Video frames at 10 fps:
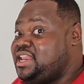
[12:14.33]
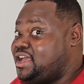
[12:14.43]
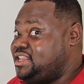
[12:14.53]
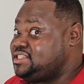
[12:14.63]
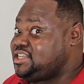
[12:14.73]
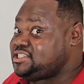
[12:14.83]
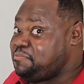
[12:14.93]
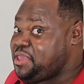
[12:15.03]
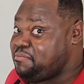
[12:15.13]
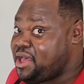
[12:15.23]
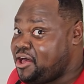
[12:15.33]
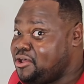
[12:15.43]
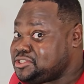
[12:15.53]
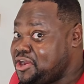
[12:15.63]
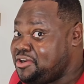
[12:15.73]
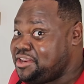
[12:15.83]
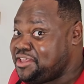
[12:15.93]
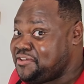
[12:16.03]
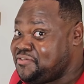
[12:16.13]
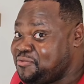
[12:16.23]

Now, this doesn't beat my alternative.